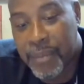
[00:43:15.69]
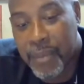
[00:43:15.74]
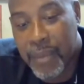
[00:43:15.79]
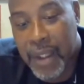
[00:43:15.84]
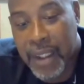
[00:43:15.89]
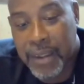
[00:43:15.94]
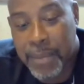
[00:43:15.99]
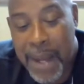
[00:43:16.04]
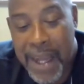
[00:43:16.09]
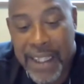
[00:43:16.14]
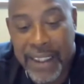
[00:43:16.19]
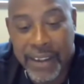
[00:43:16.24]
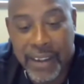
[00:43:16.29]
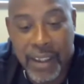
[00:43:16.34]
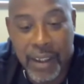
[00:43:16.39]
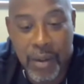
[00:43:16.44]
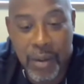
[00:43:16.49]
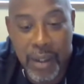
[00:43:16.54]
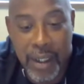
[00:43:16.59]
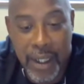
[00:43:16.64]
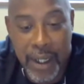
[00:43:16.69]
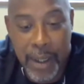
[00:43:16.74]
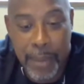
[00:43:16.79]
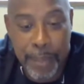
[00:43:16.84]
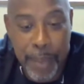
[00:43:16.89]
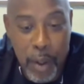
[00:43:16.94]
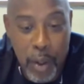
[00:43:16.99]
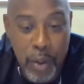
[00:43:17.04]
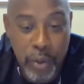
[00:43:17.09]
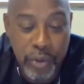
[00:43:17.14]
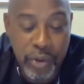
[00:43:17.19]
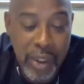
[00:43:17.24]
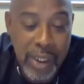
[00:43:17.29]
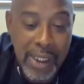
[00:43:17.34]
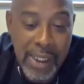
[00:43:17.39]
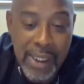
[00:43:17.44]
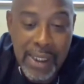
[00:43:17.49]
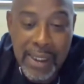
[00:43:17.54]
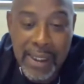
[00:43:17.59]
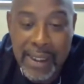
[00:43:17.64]
That's my Instagram post,
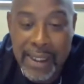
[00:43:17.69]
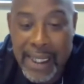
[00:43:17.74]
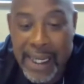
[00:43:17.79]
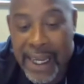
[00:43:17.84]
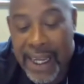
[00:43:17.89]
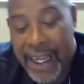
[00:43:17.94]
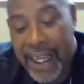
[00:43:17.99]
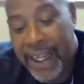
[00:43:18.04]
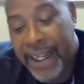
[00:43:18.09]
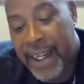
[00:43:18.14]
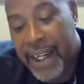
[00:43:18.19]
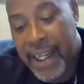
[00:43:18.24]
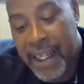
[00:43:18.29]
and